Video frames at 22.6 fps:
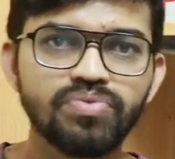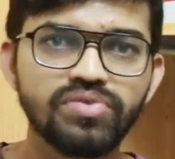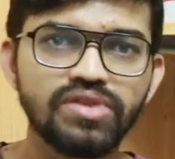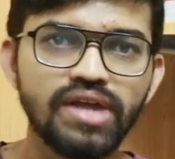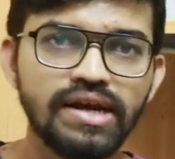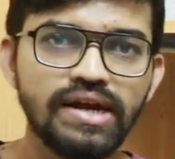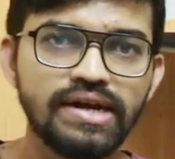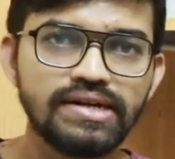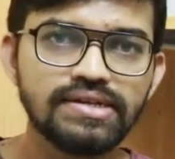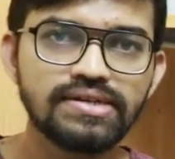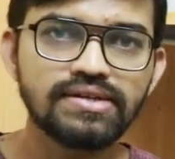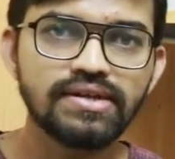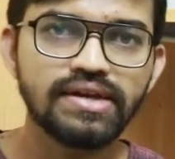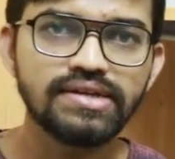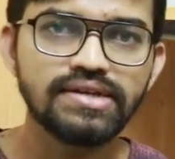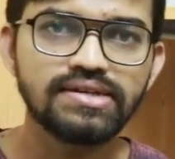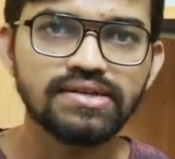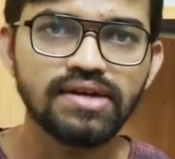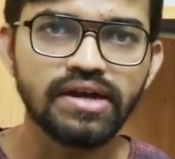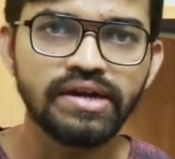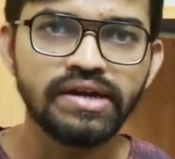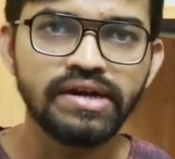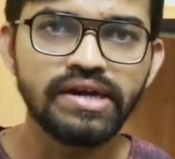then it is
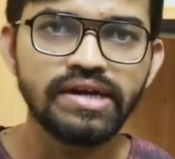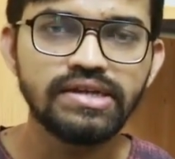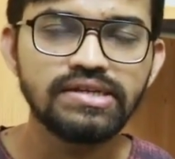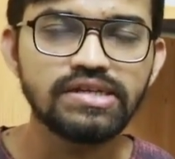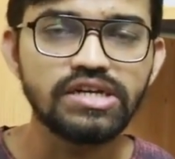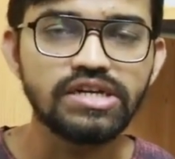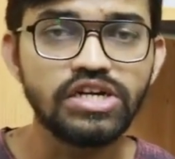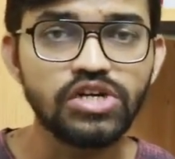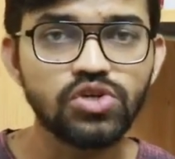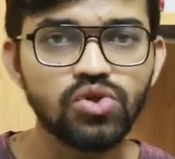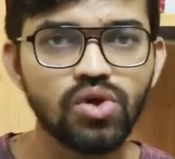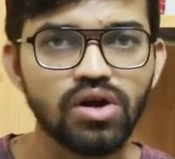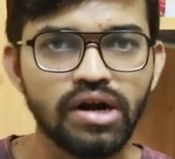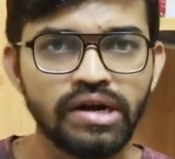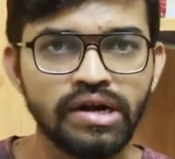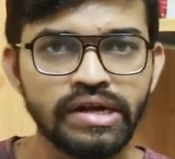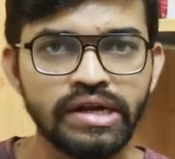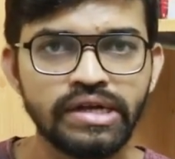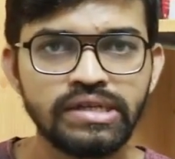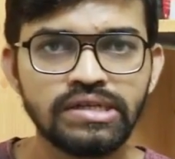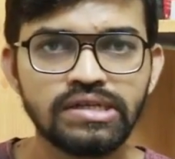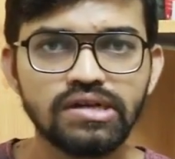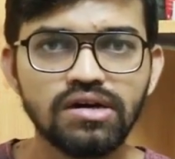gets condensed into the
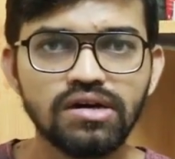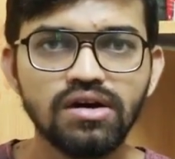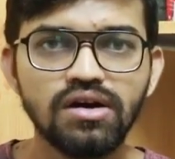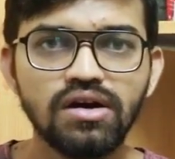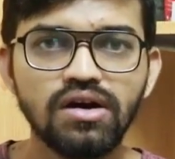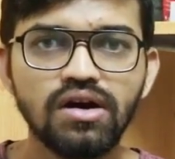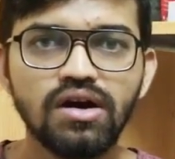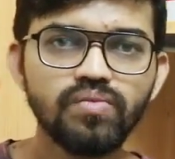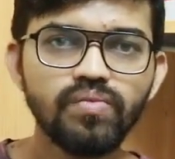condenser.